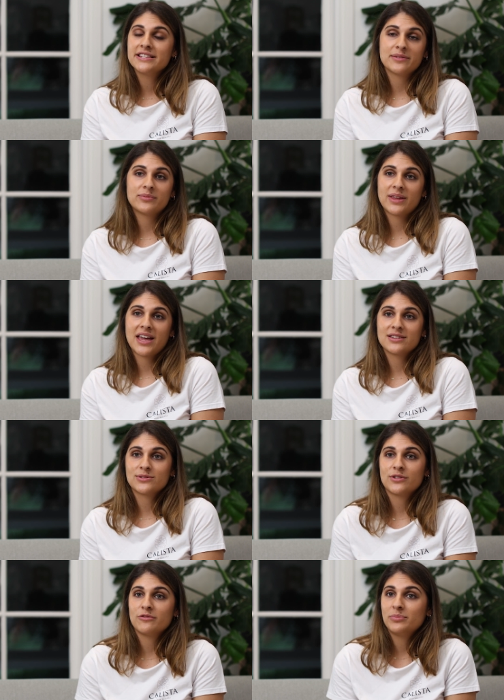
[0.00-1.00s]
simply as
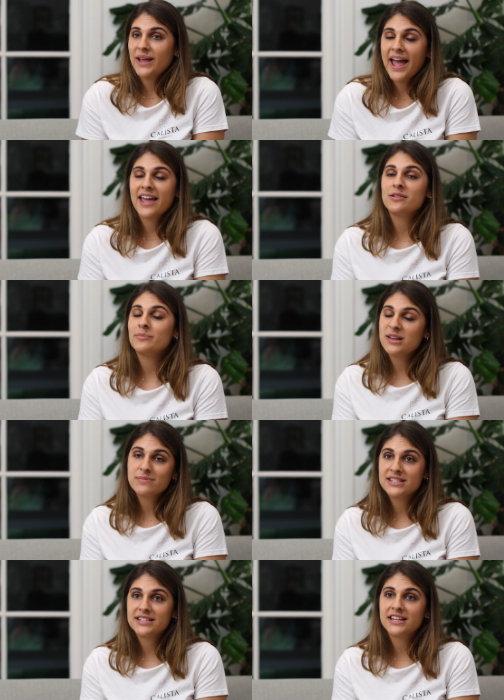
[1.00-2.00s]
sort of play and
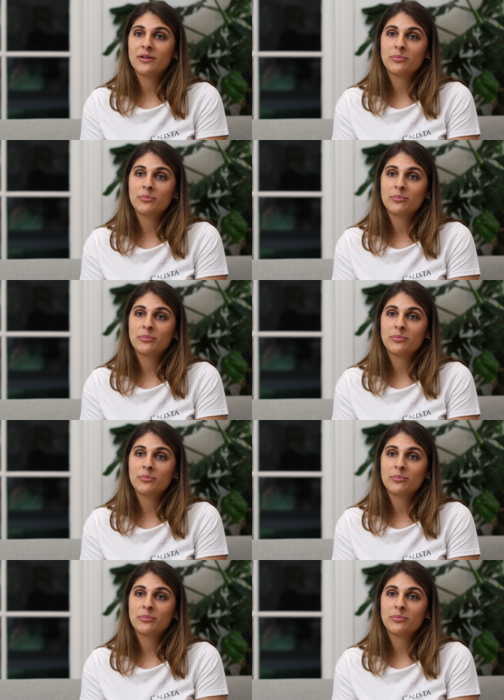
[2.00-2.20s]
babysitting,